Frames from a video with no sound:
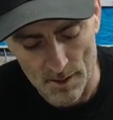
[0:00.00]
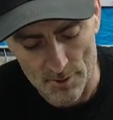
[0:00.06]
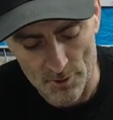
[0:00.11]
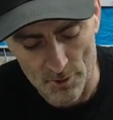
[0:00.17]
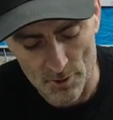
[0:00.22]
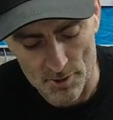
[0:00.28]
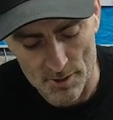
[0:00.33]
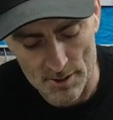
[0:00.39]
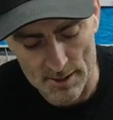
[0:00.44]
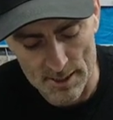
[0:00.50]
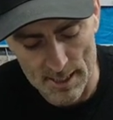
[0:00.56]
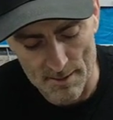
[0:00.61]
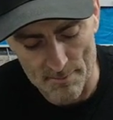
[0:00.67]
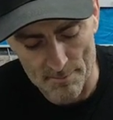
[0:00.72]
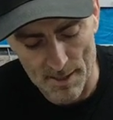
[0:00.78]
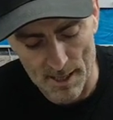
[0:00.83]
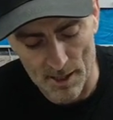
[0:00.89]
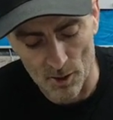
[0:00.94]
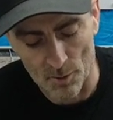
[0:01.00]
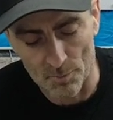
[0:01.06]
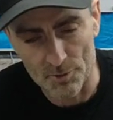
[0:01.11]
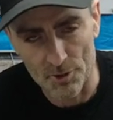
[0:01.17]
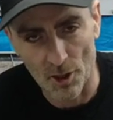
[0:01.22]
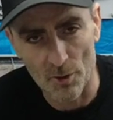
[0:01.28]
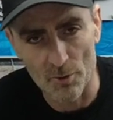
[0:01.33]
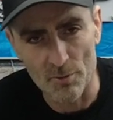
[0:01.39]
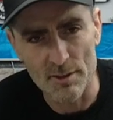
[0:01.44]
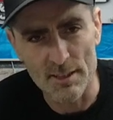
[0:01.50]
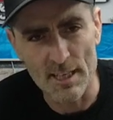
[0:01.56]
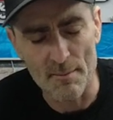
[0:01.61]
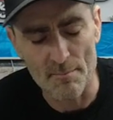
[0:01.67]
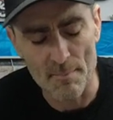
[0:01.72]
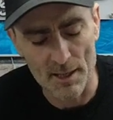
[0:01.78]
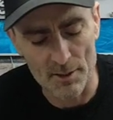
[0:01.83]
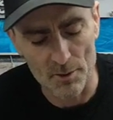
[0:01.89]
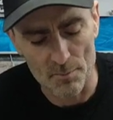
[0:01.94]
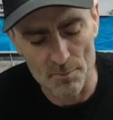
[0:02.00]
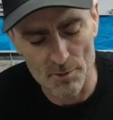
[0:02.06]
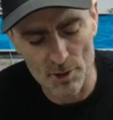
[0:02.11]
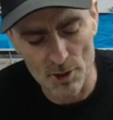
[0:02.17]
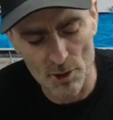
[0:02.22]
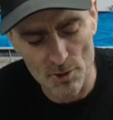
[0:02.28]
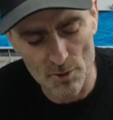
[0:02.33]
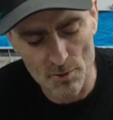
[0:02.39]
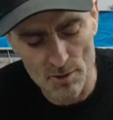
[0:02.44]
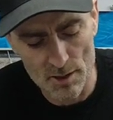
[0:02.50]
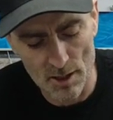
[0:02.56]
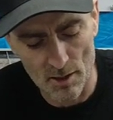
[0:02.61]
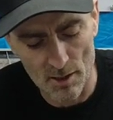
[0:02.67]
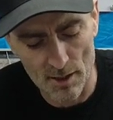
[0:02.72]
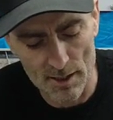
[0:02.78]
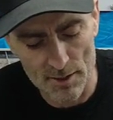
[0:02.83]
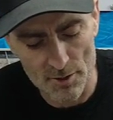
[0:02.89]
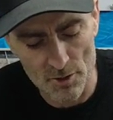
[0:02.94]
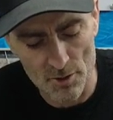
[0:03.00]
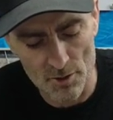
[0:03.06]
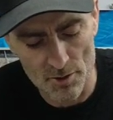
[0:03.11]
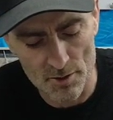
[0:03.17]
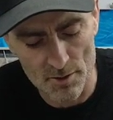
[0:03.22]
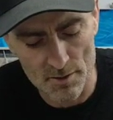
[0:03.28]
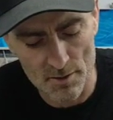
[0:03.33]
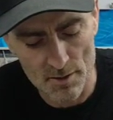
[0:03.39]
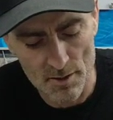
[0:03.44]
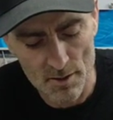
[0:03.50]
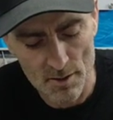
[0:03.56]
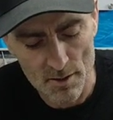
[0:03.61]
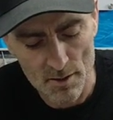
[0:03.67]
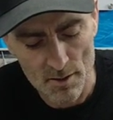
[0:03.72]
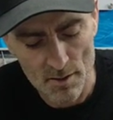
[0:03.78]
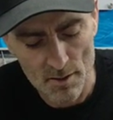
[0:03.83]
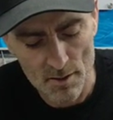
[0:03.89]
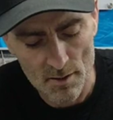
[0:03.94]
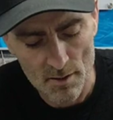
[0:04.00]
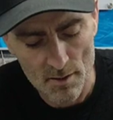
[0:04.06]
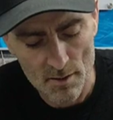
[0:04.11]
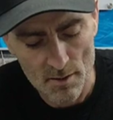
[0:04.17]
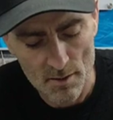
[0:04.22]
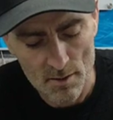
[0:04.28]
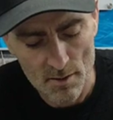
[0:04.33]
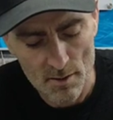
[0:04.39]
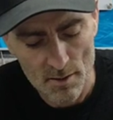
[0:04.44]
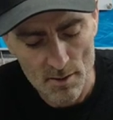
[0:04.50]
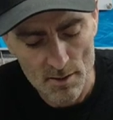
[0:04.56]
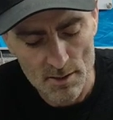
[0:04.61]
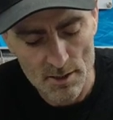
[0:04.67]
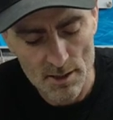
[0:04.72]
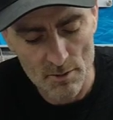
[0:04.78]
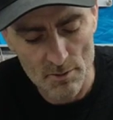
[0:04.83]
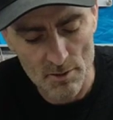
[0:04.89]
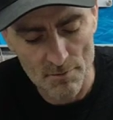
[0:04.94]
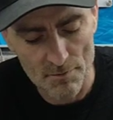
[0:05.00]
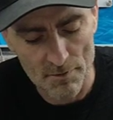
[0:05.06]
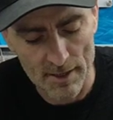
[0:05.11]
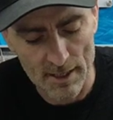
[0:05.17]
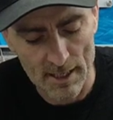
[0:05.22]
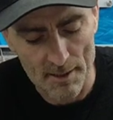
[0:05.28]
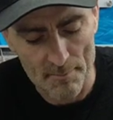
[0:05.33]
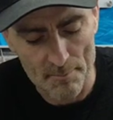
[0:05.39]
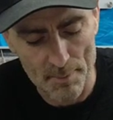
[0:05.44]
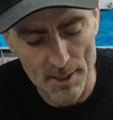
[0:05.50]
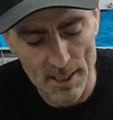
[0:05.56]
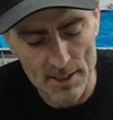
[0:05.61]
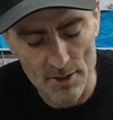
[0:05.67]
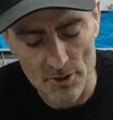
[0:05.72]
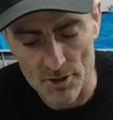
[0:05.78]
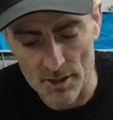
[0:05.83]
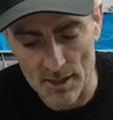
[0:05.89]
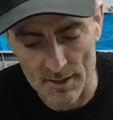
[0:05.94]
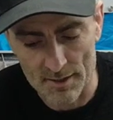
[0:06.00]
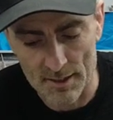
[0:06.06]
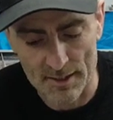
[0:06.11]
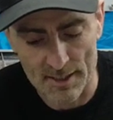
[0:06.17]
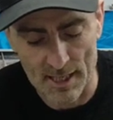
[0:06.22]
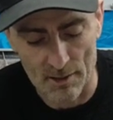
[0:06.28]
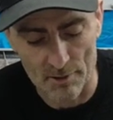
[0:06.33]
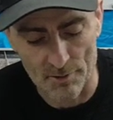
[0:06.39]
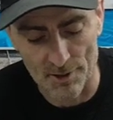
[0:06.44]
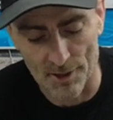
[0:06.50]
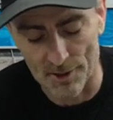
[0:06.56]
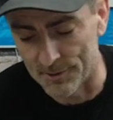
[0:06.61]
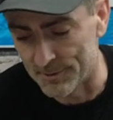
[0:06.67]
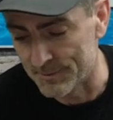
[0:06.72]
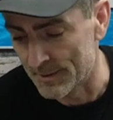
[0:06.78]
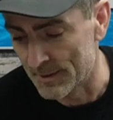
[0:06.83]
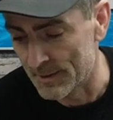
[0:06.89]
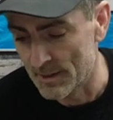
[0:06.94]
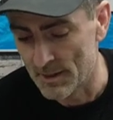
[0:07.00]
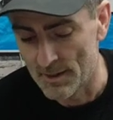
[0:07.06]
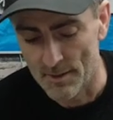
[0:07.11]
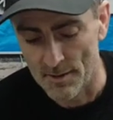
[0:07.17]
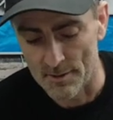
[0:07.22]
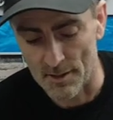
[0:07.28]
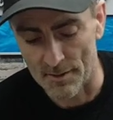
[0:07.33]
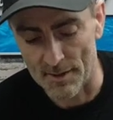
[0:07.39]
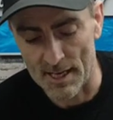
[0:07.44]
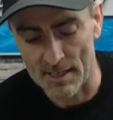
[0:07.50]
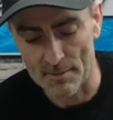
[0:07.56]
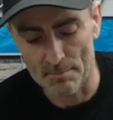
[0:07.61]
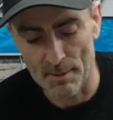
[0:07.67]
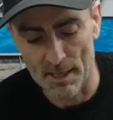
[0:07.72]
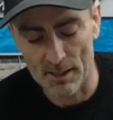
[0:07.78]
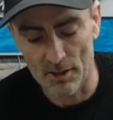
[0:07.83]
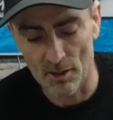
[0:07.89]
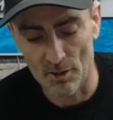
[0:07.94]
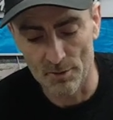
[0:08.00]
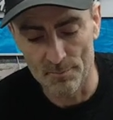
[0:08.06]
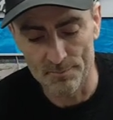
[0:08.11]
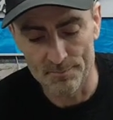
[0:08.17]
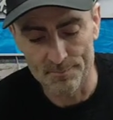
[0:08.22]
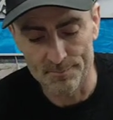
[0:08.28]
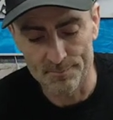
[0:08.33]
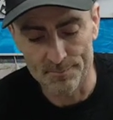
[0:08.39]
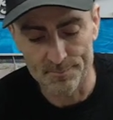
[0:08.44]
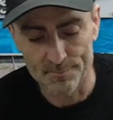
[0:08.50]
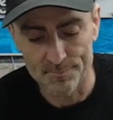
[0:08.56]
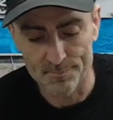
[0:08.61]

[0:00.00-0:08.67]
And just knit that up. Don't knit that up too tight, just till you feel it pinch, and then that'll do. So that's back on.